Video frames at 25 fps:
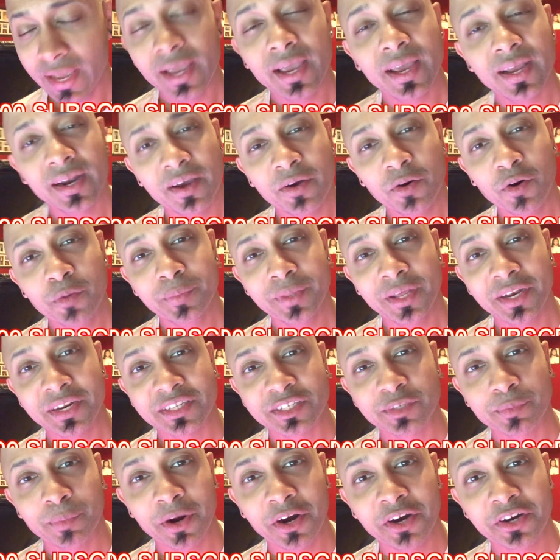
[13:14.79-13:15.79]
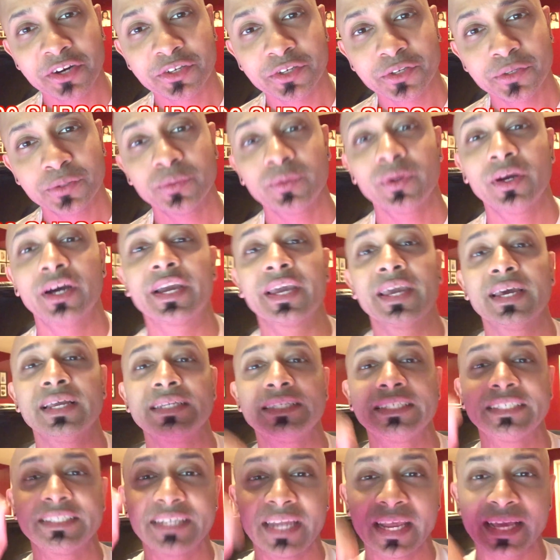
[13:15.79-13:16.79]
And I hope that inspires you. Again,
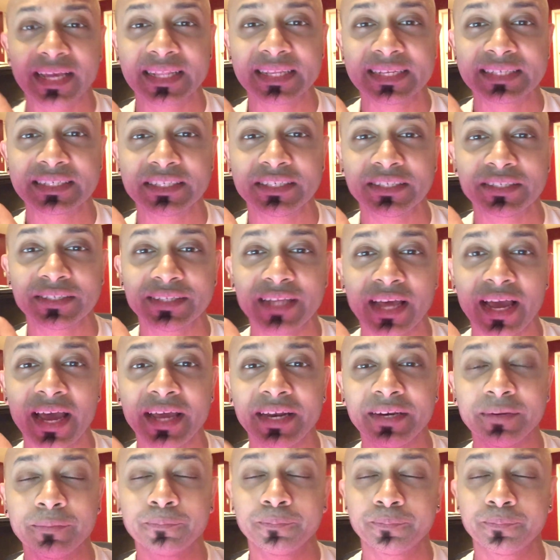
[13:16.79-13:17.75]
take a listen to that.